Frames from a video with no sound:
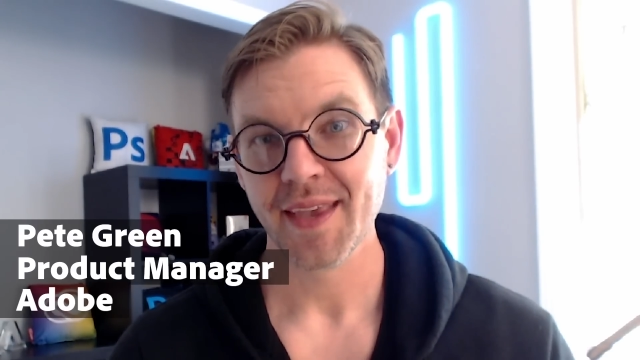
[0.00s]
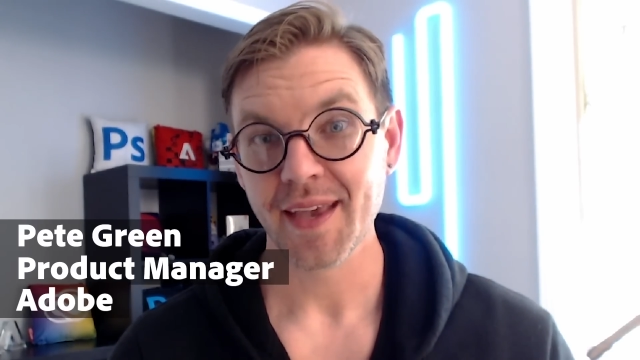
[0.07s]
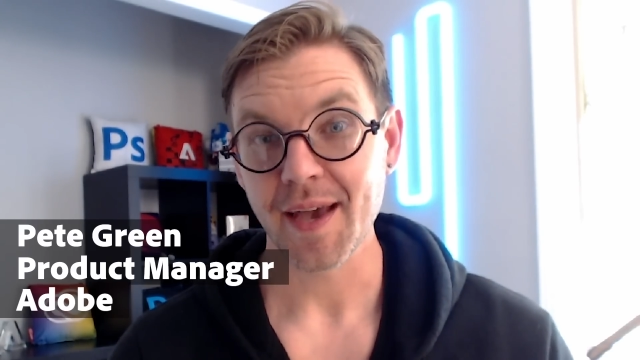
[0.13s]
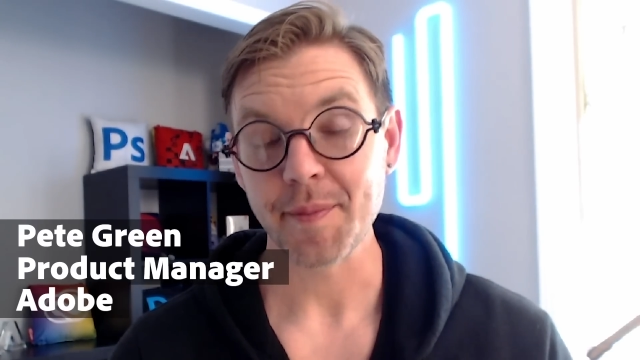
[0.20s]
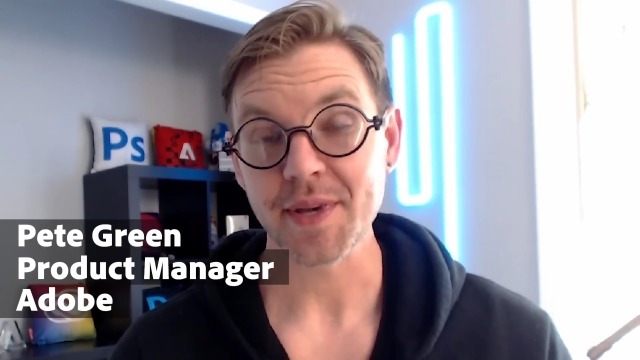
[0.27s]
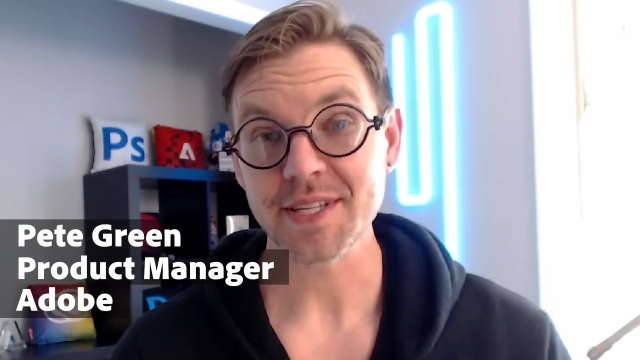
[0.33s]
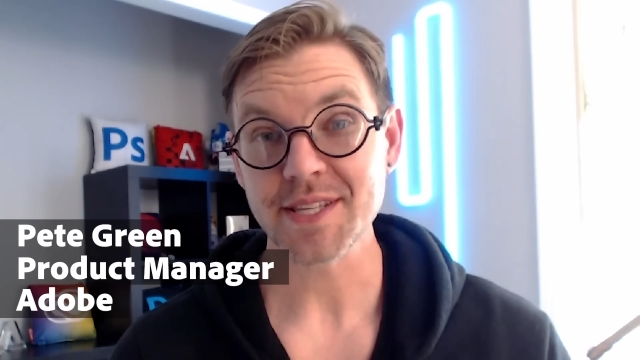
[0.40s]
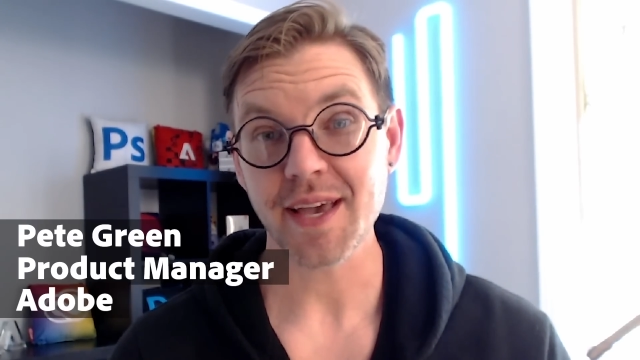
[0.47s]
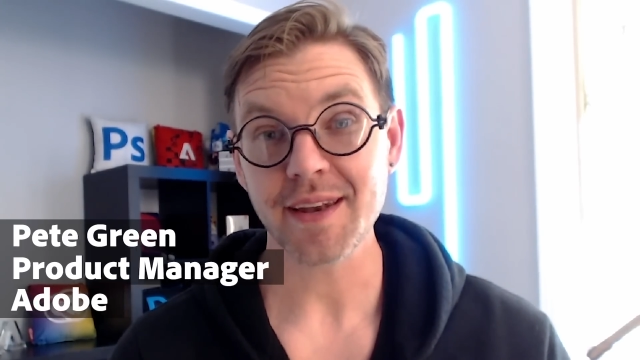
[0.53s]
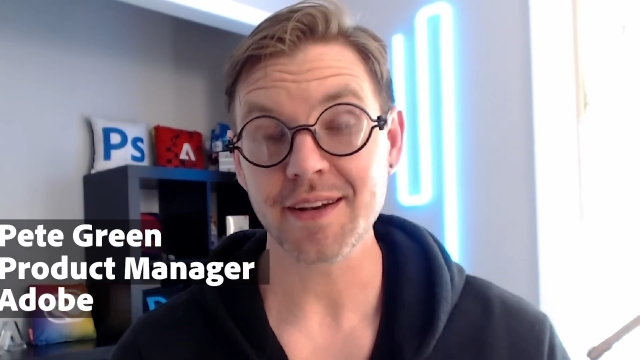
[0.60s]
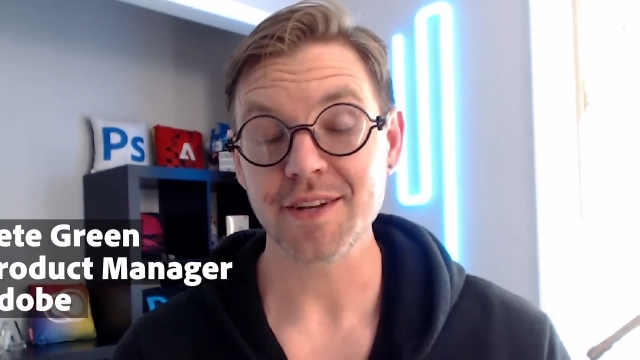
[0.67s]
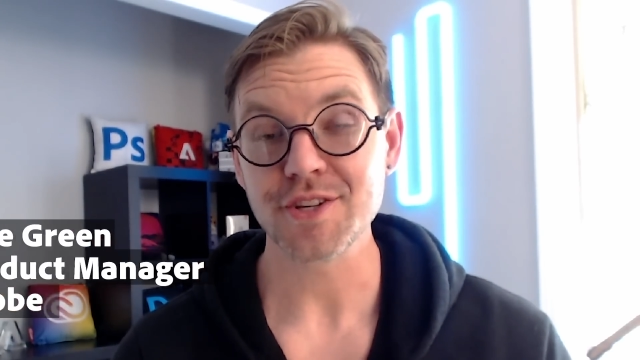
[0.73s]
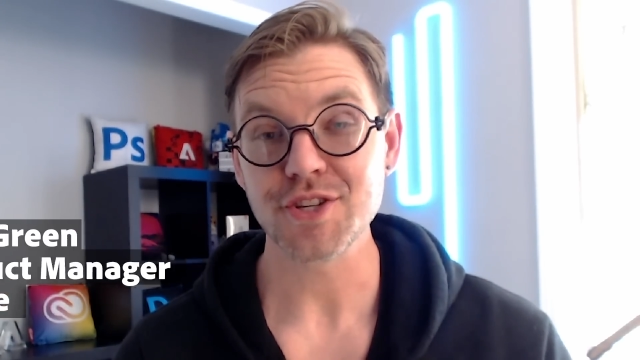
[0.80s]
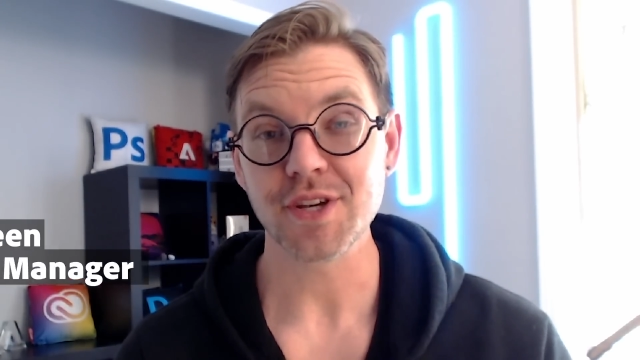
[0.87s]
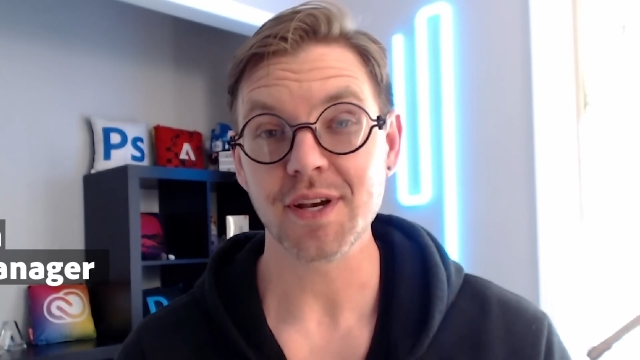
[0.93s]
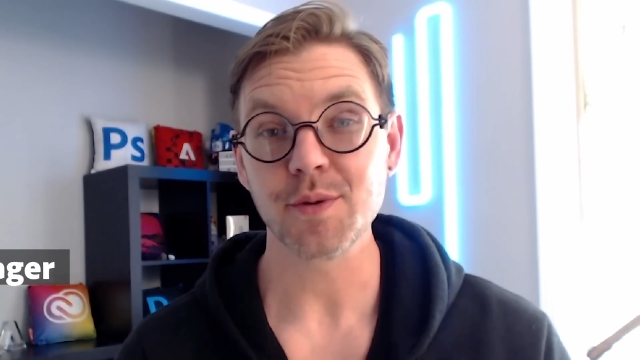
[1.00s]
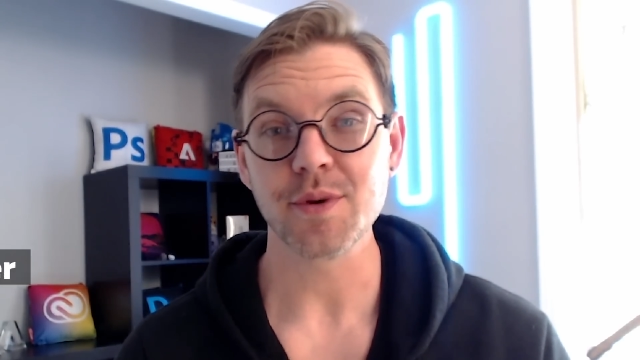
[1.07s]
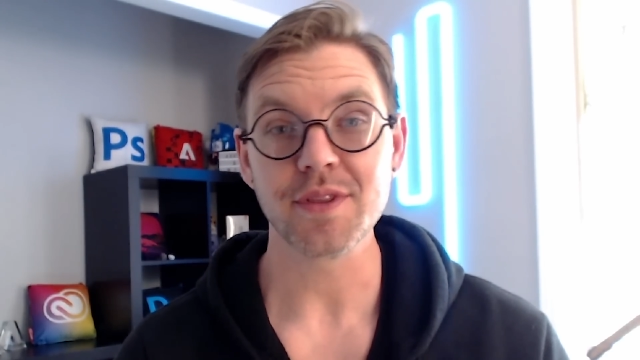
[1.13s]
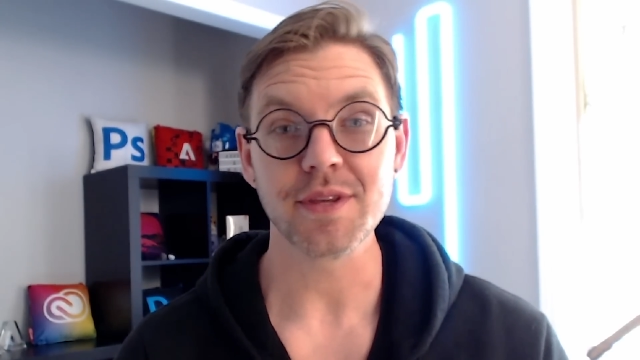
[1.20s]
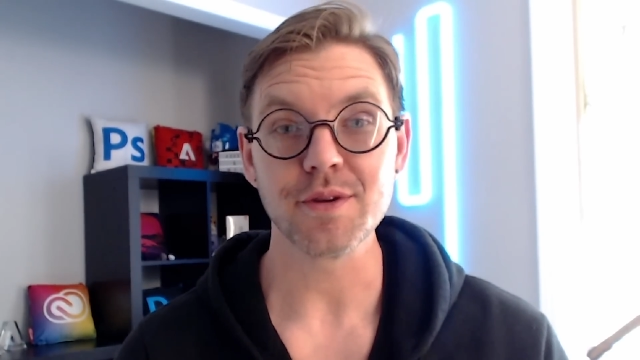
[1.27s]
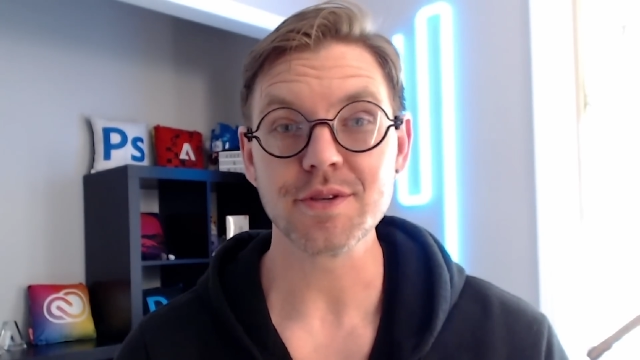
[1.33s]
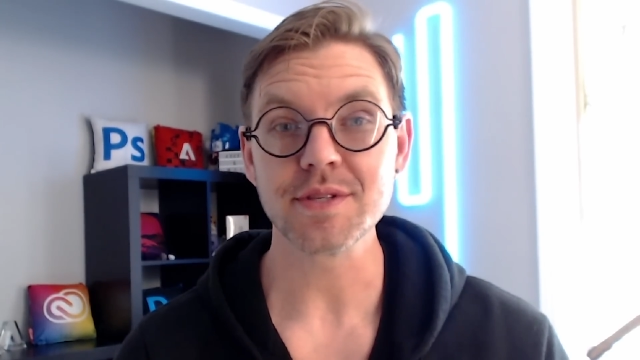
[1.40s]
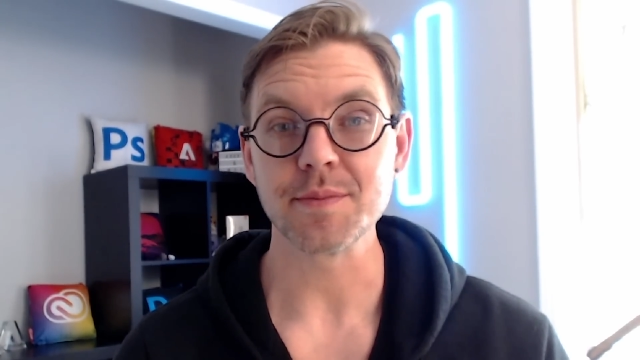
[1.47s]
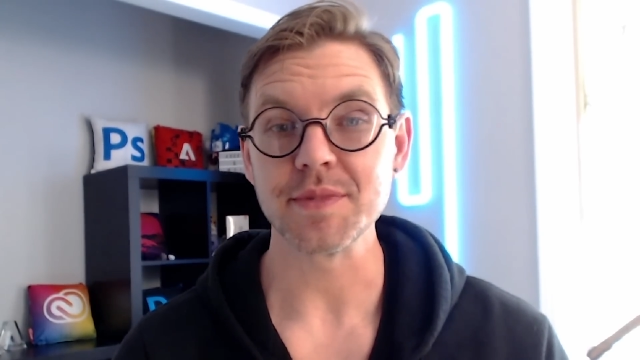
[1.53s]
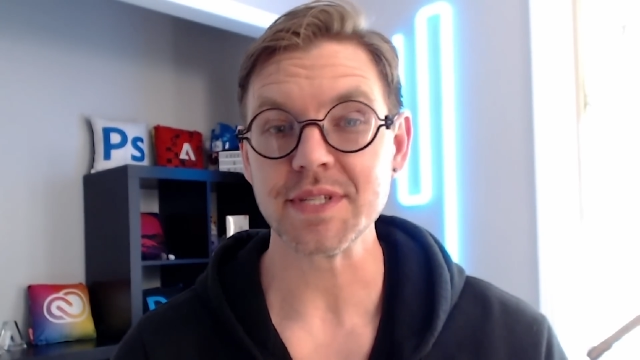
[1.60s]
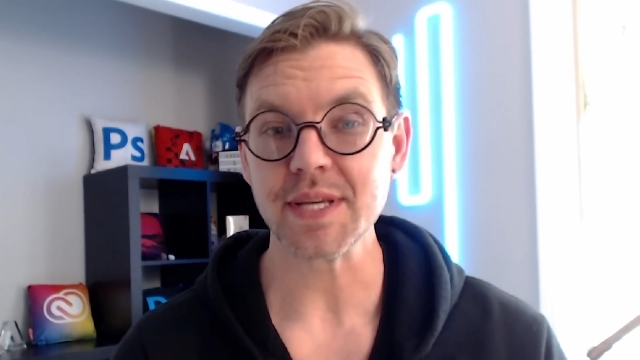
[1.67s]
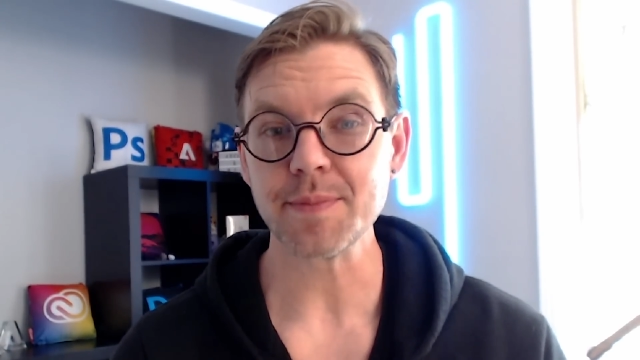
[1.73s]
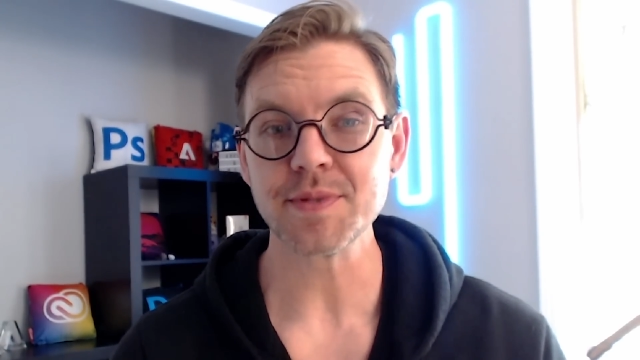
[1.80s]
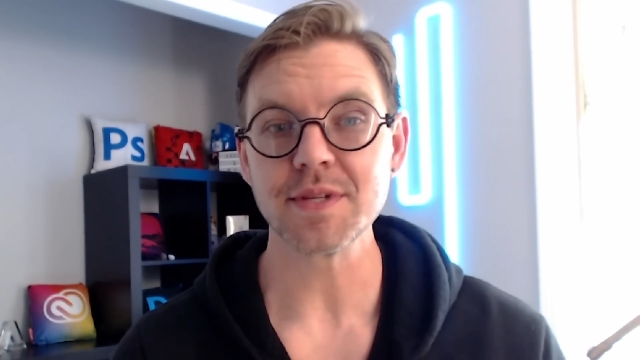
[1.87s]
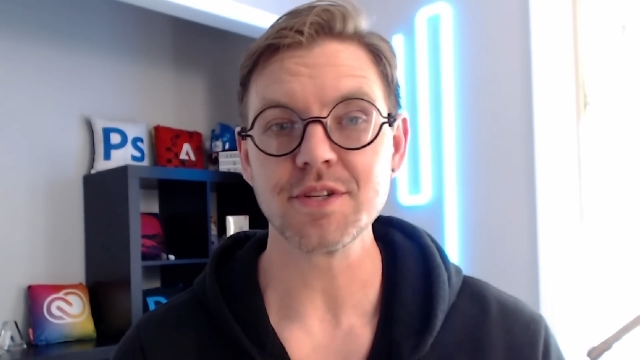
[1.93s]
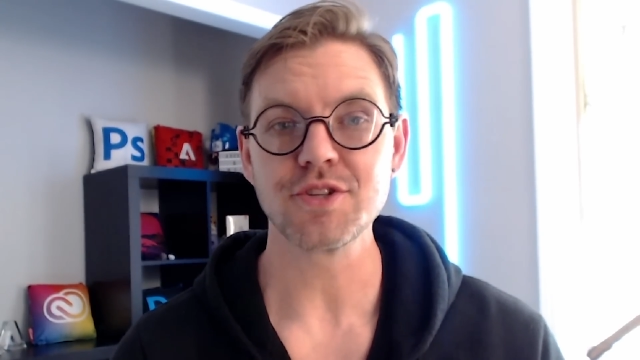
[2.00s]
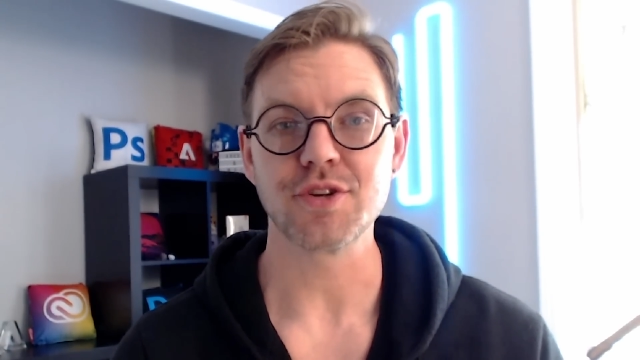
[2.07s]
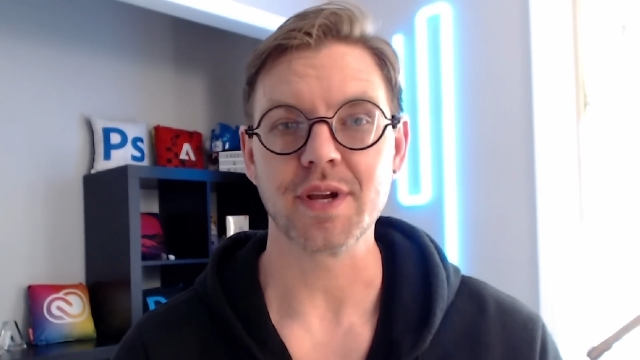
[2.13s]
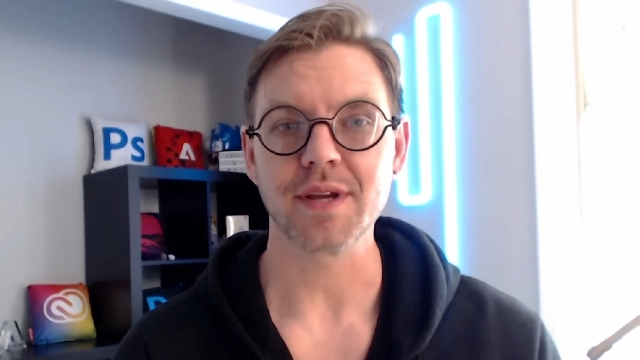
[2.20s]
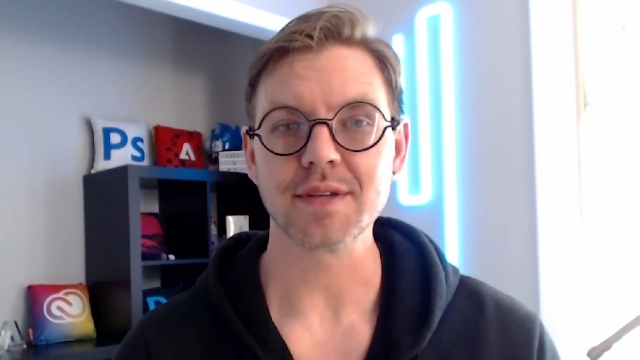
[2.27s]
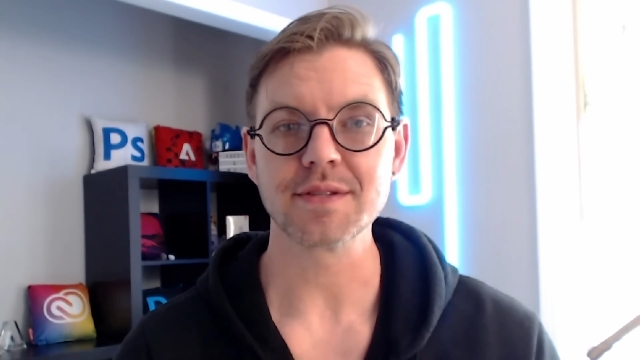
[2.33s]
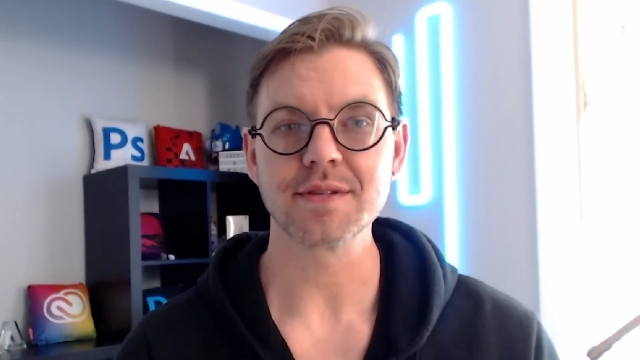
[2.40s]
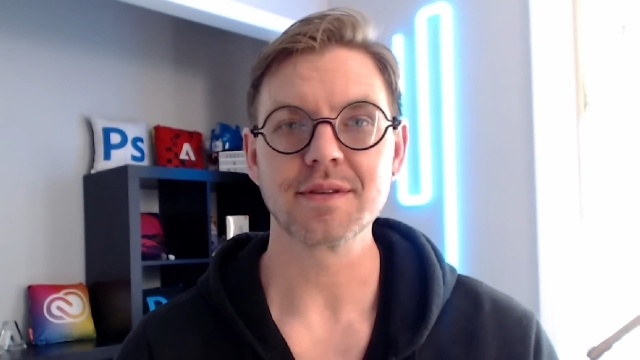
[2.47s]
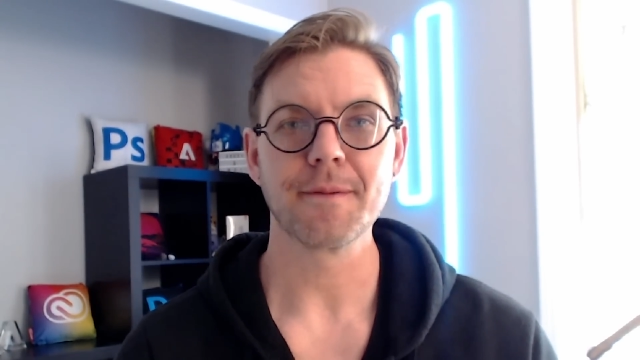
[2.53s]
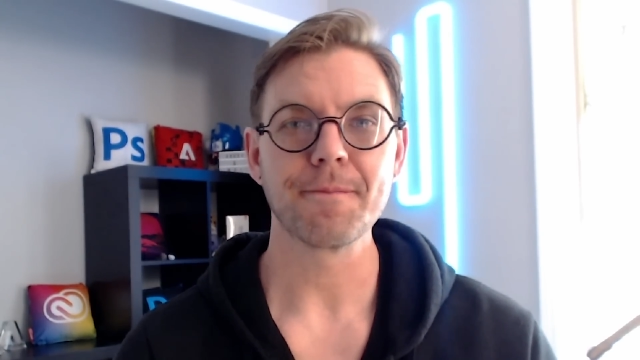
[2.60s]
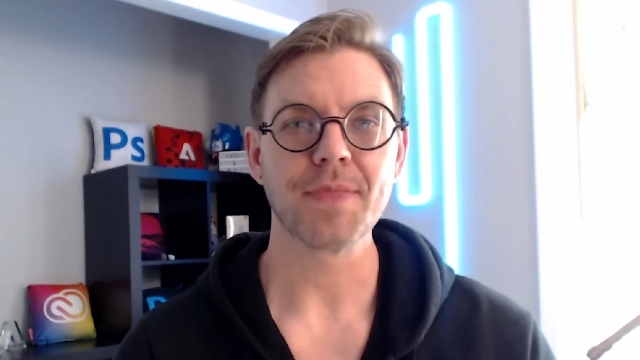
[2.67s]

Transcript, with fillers: I'm excited to share with you some tips and tricks